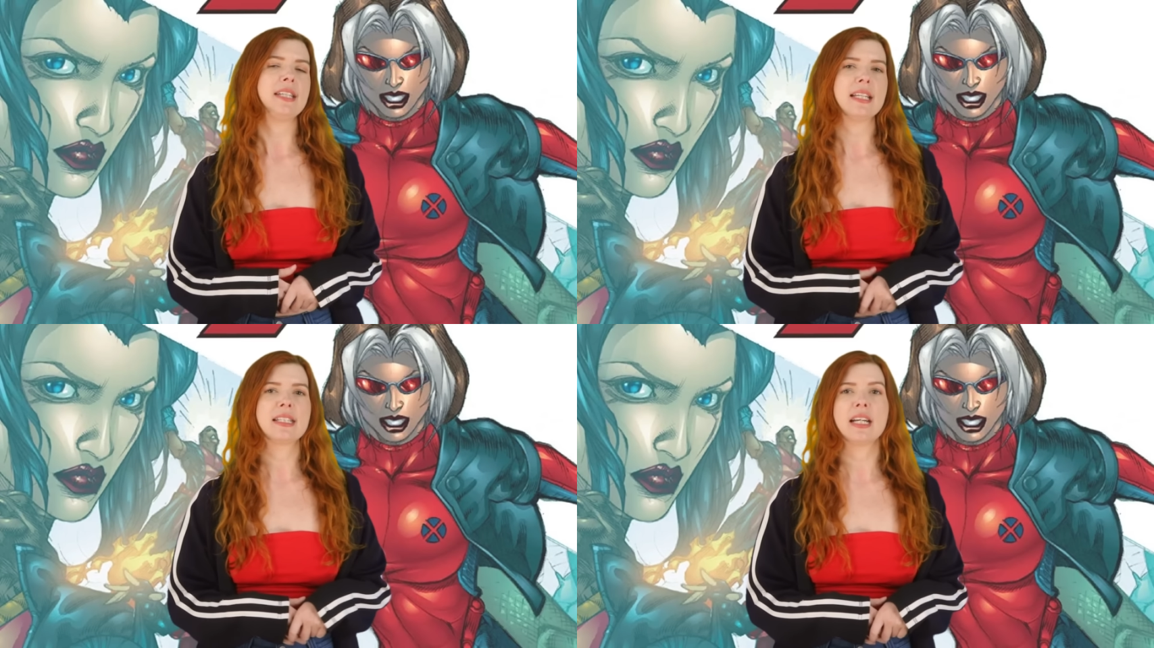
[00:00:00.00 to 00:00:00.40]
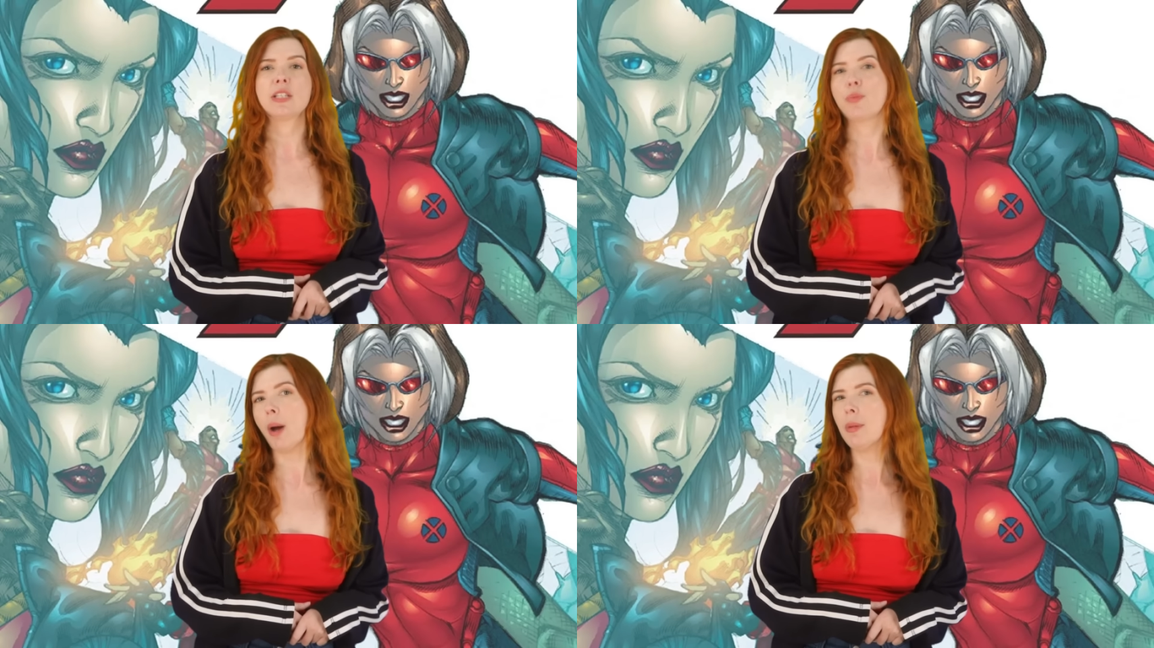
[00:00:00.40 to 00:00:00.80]

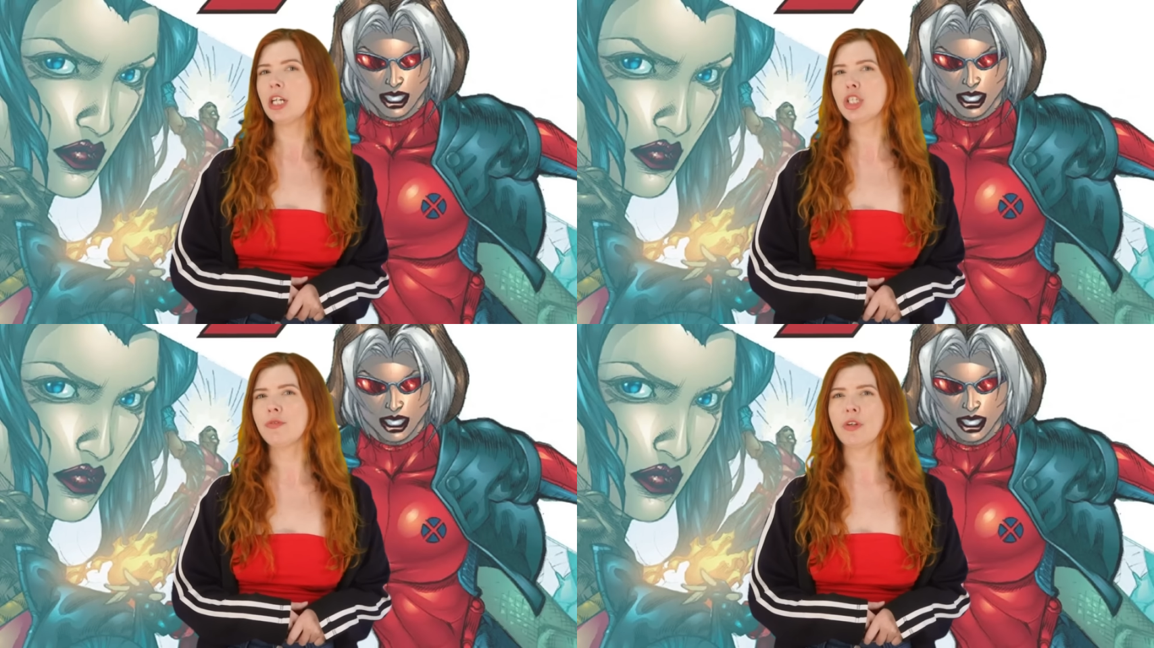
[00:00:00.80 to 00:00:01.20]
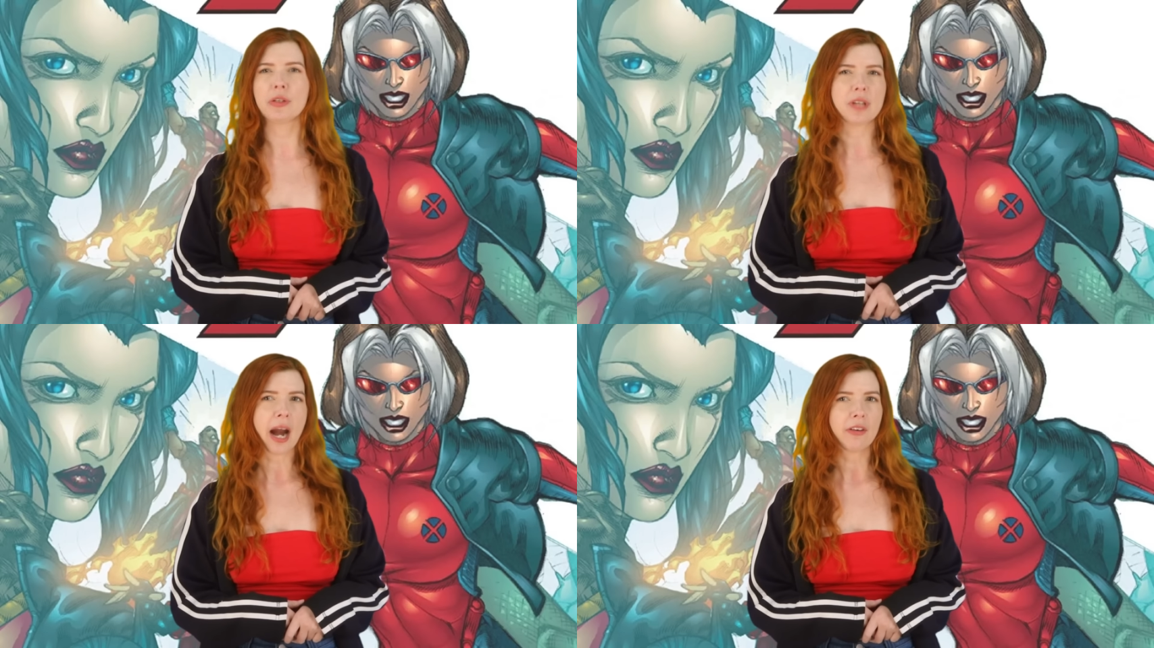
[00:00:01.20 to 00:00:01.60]
Speaker 1: Destiny's
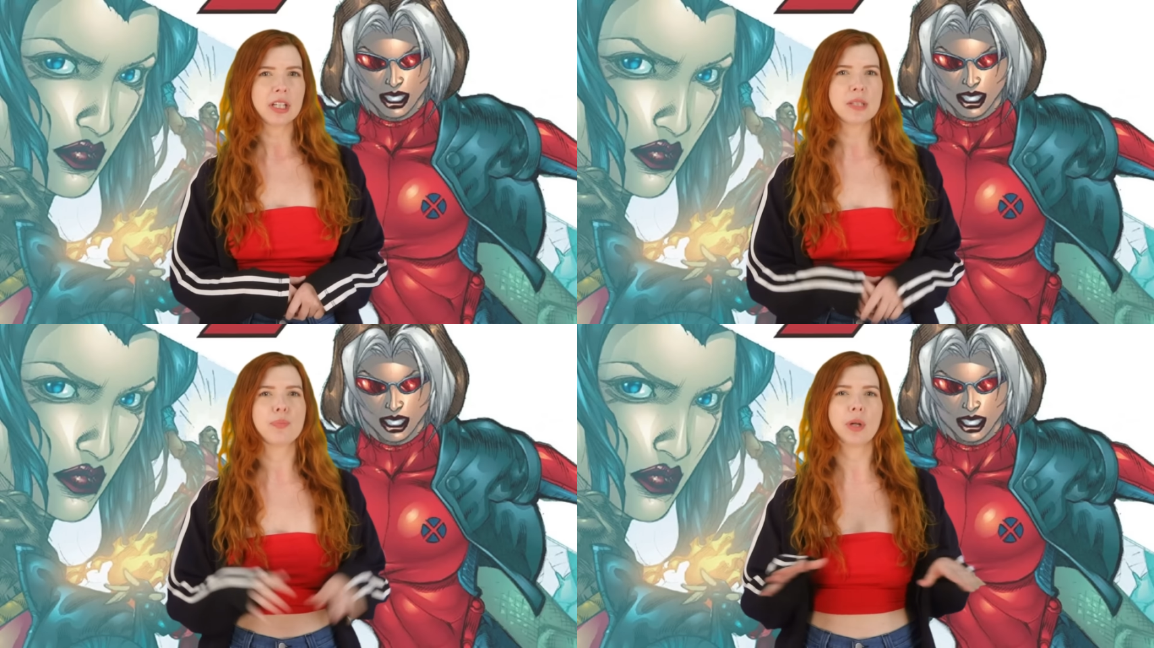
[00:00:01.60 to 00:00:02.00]
premonition-filled diaries,